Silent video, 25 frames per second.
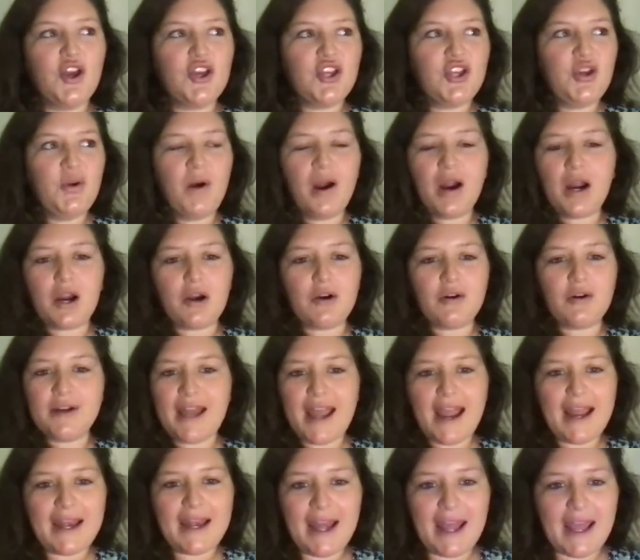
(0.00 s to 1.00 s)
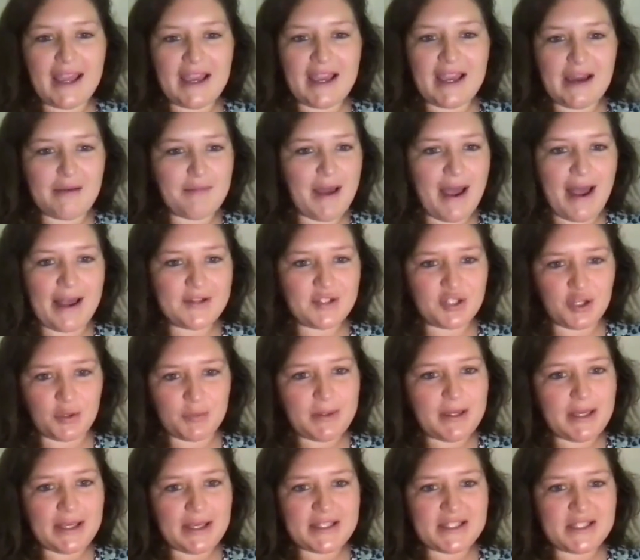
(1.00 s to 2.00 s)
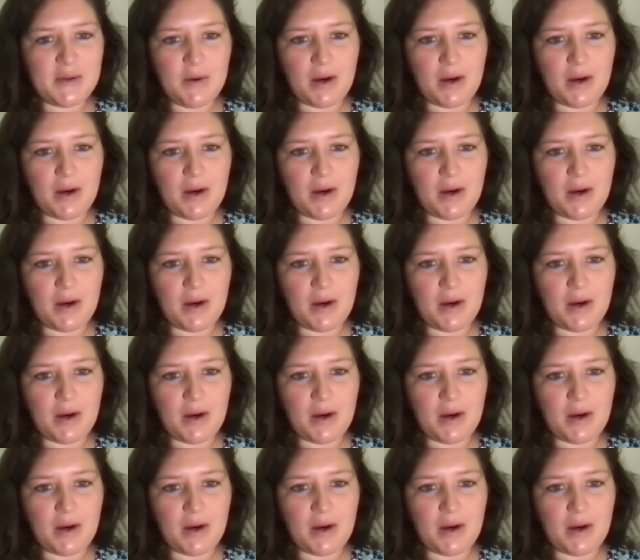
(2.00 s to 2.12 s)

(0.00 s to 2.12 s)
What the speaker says: you are creating a masterpiece.